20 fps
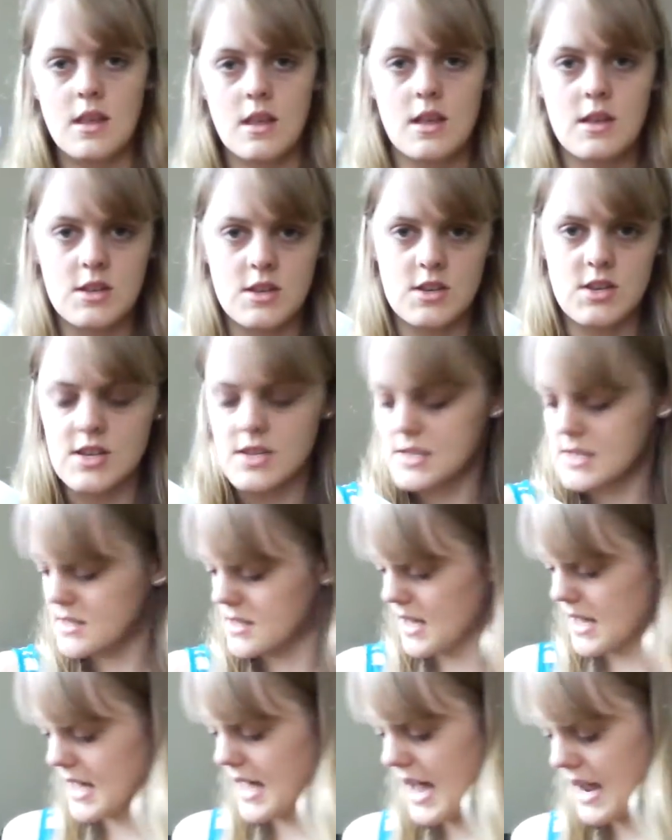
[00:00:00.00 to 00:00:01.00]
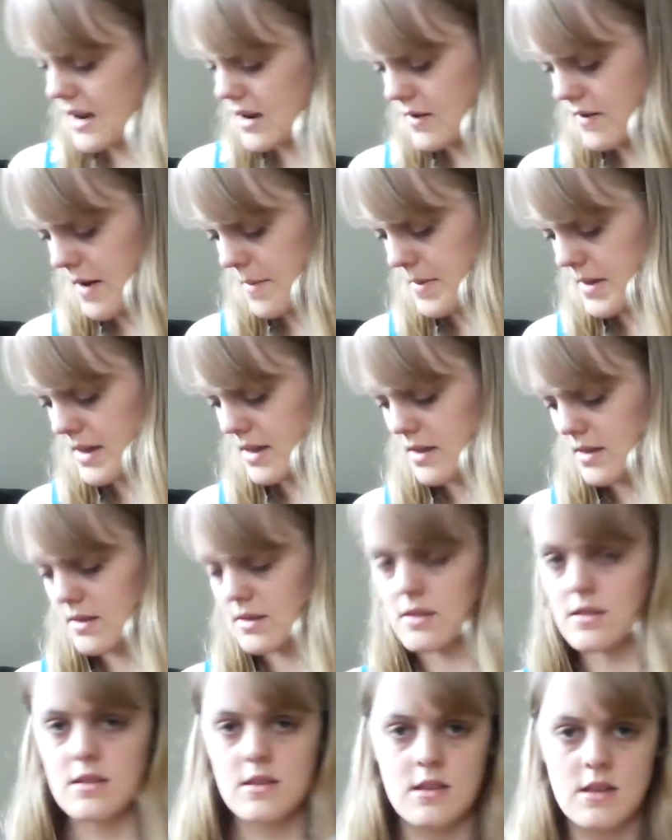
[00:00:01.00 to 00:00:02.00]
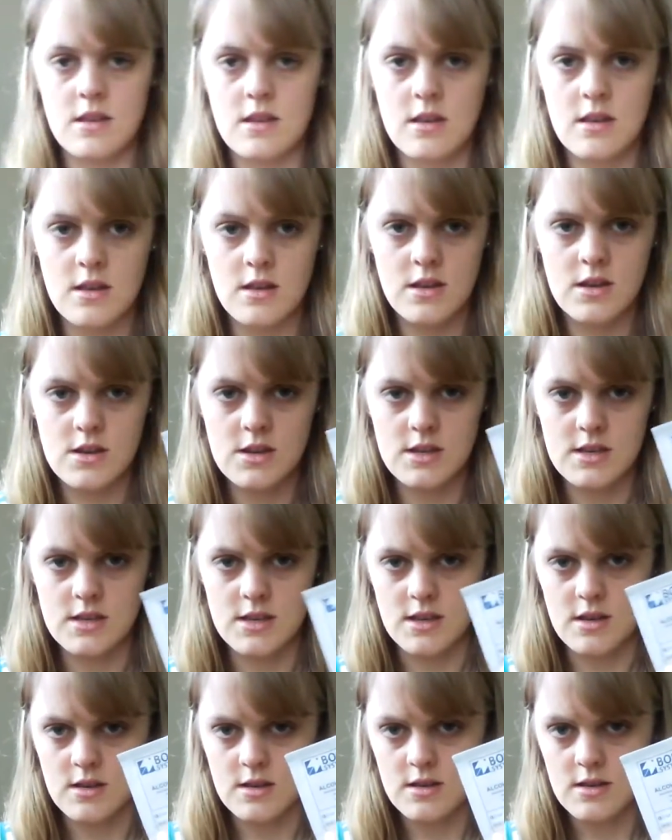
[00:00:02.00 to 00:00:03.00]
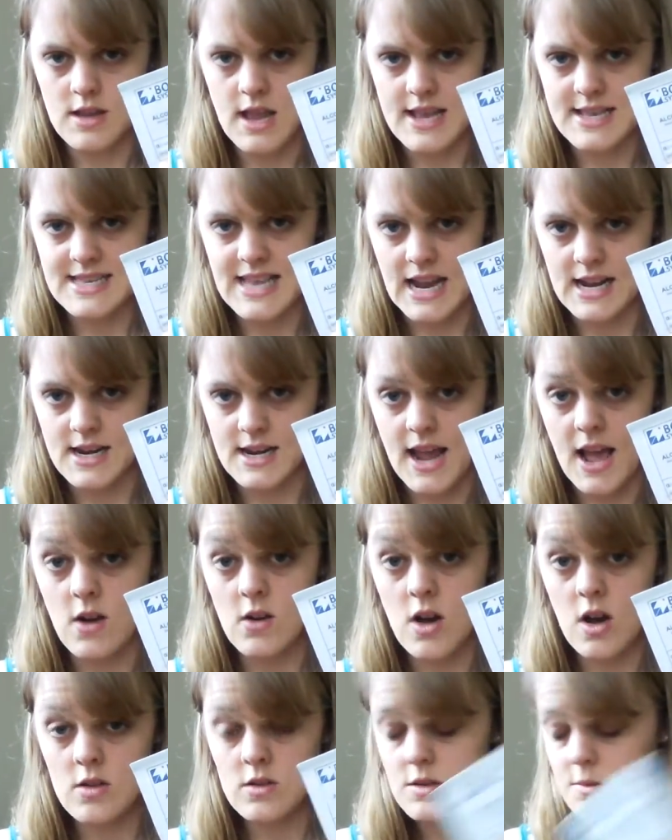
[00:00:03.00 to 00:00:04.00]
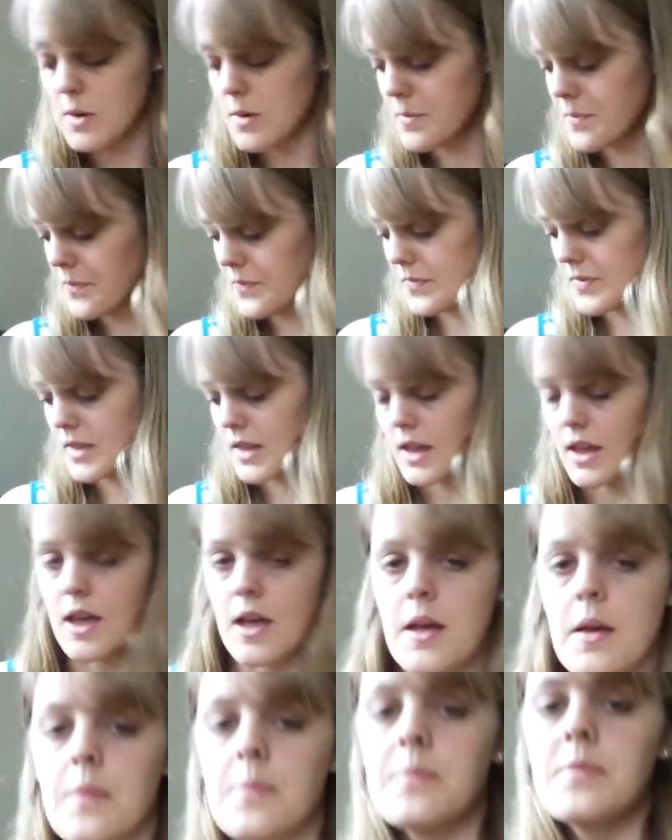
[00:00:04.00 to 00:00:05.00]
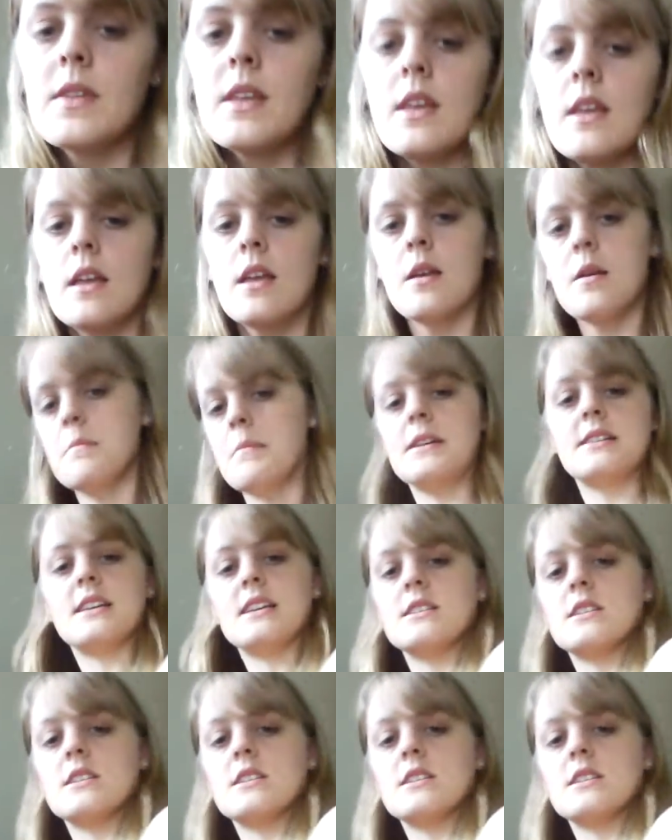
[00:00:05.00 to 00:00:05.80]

So just again grabbing just a standard alcohol swab. My sight's